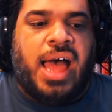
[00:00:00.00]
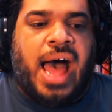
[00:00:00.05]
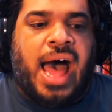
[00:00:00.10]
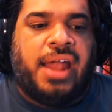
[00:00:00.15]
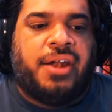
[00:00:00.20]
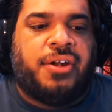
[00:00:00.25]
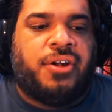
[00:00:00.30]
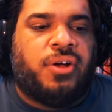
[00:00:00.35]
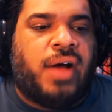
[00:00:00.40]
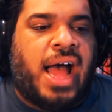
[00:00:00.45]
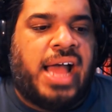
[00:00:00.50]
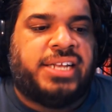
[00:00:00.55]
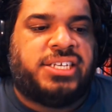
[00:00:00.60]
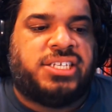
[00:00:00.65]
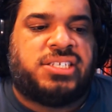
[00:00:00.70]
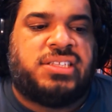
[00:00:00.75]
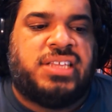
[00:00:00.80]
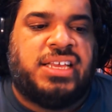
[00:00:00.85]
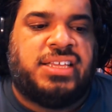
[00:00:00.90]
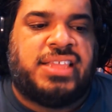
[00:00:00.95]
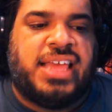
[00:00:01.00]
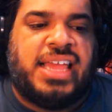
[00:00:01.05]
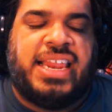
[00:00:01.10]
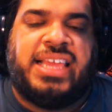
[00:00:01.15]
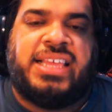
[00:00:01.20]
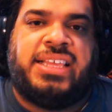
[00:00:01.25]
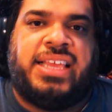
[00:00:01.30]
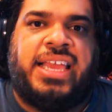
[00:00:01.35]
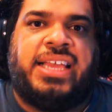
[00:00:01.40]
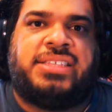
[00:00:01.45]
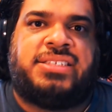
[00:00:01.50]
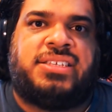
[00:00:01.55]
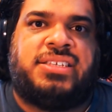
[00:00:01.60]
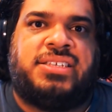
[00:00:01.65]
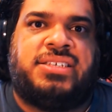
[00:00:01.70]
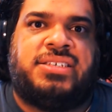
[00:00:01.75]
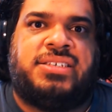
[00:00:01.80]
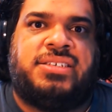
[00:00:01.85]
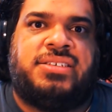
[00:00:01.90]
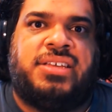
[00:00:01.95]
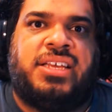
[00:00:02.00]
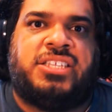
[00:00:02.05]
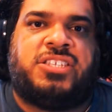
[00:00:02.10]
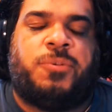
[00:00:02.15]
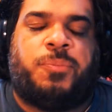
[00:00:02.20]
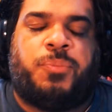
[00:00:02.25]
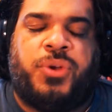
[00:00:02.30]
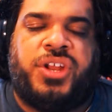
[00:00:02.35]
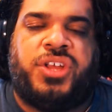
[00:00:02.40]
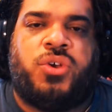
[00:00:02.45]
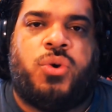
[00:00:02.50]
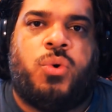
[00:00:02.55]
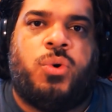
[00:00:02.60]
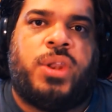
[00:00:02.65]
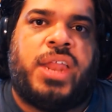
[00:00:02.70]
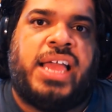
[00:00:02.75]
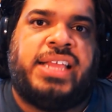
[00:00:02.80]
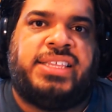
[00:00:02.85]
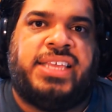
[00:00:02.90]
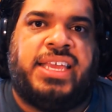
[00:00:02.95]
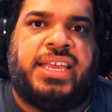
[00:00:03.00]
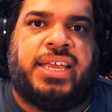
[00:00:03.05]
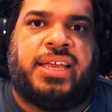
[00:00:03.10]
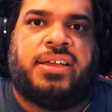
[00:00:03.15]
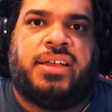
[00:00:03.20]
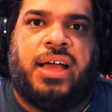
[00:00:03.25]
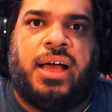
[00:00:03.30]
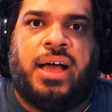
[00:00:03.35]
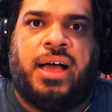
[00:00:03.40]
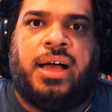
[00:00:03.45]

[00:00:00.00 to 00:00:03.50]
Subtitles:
I don't know. I just think that it's a pretty cool idea.